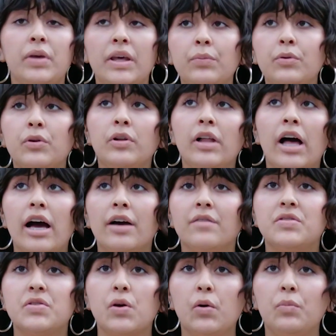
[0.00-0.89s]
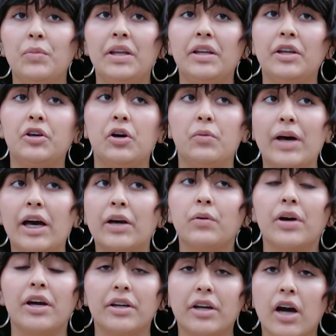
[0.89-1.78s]
People have told me to go back
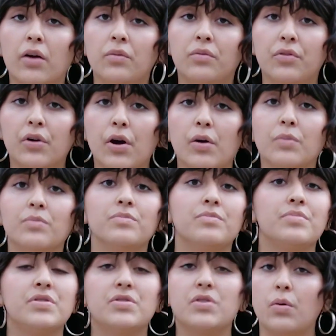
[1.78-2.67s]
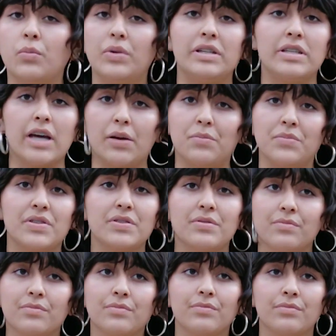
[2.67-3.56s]
where I come from so many times.
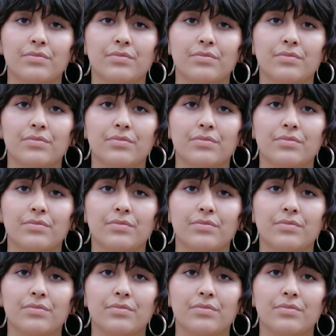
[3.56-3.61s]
